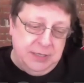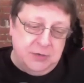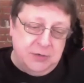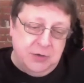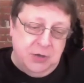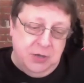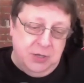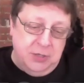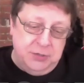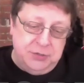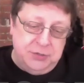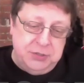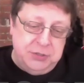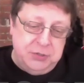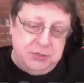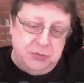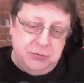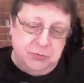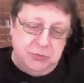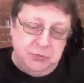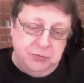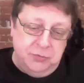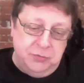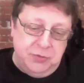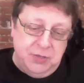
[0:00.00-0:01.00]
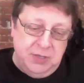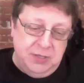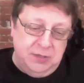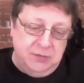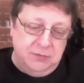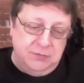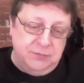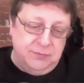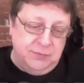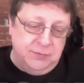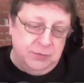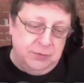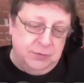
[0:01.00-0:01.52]
called to do
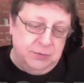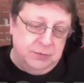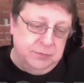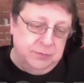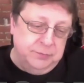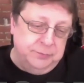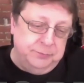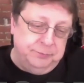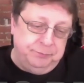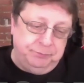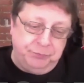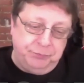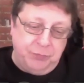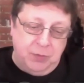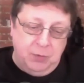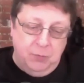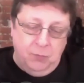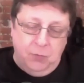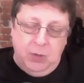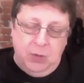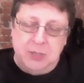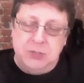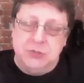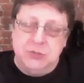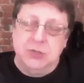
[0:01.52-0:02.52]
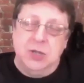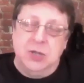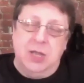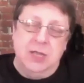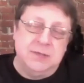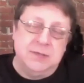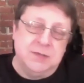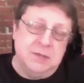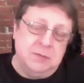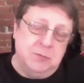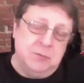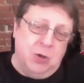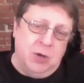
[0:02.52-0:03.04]
things for one
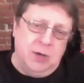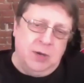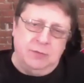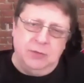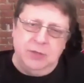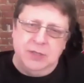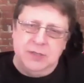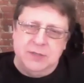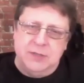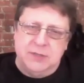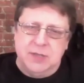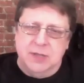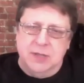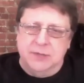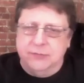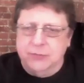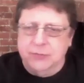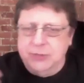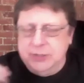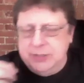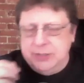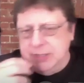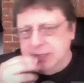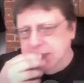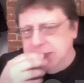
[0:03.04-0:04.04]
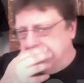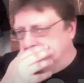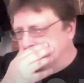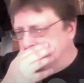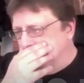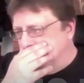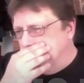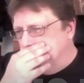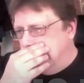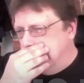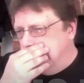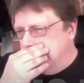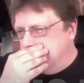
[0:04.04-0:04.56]
shots at Marvel and stuff. We did a
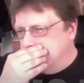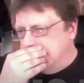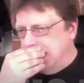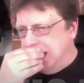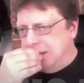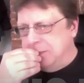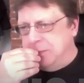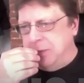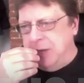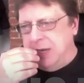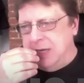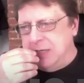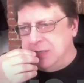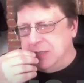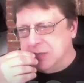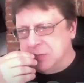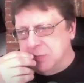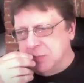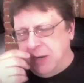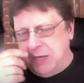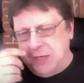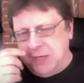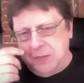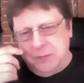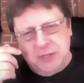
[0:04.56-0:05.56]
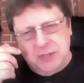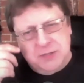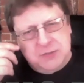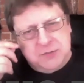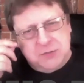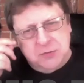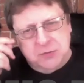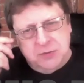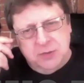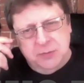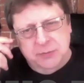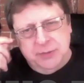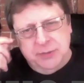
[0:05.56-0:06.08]
ten page Spider Man
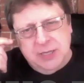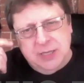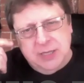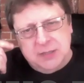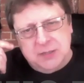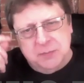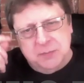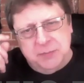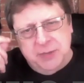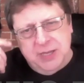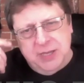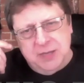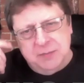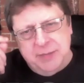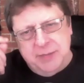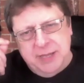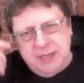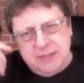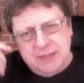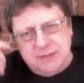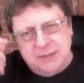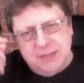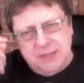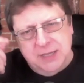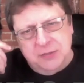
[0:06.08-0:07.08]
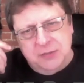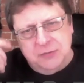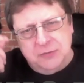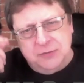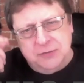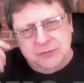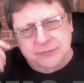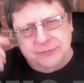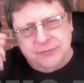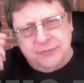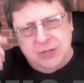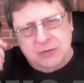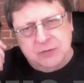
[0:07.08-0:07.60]
story. We got the band back together,
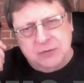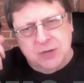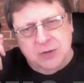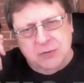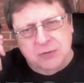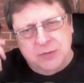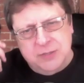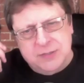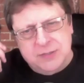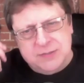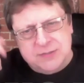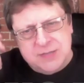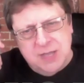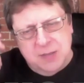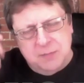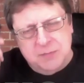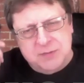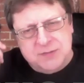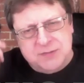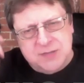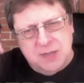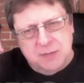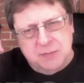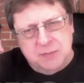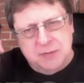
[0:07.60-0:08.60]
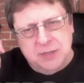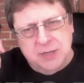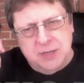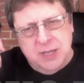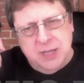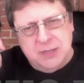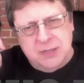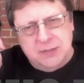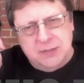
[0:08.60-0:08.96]
DeFalco and Sal Buscema. Oh wow!